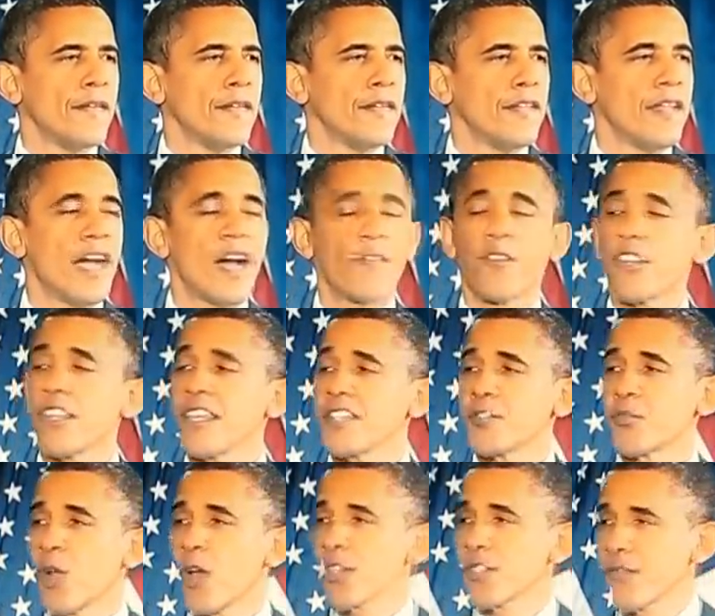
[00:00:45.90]
Now, for
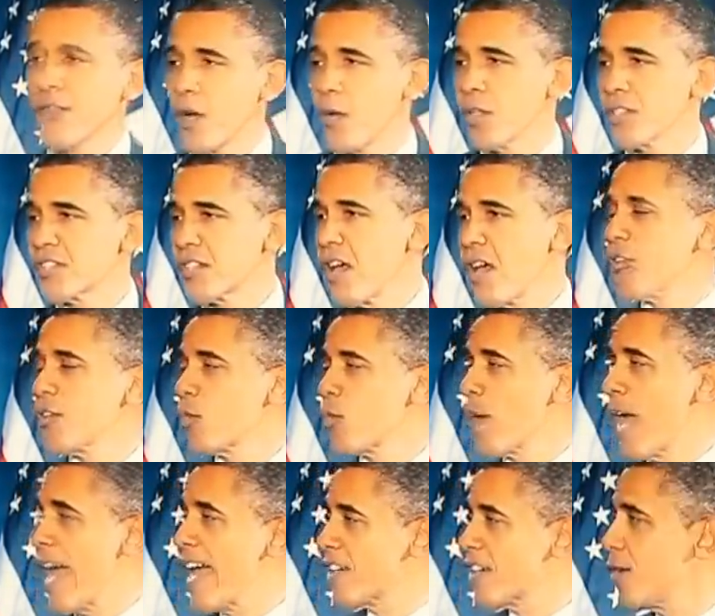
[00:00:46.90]
this, Roosevelt was called a
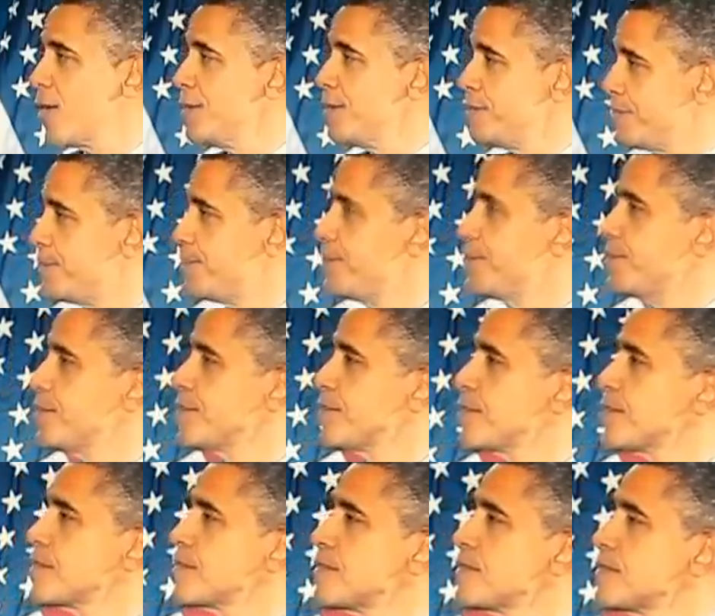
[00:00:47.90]
radical.
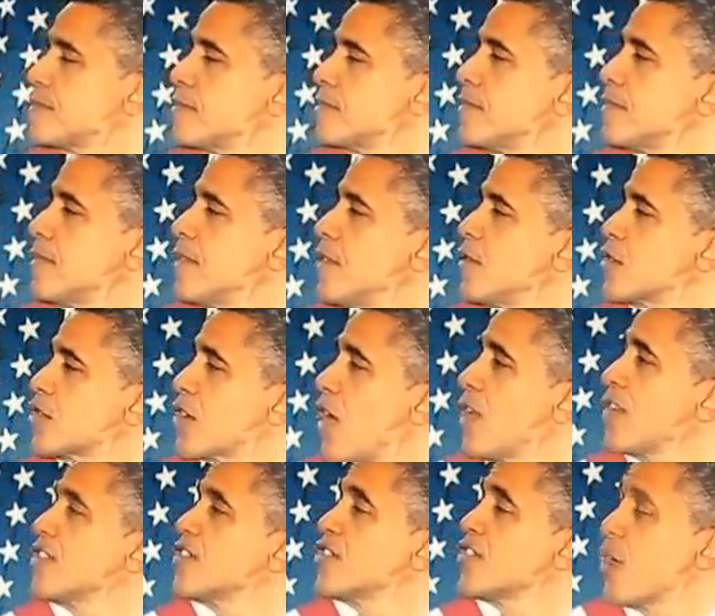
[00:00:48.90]
He was
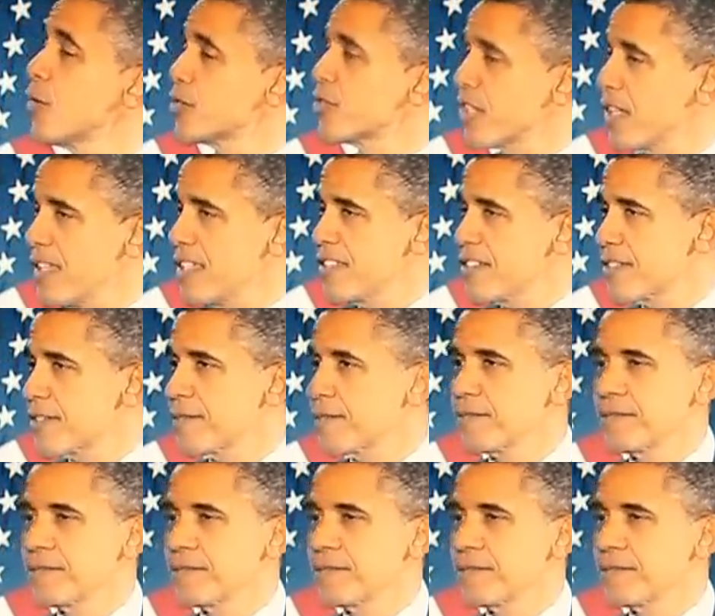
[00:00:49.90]
called a socialist.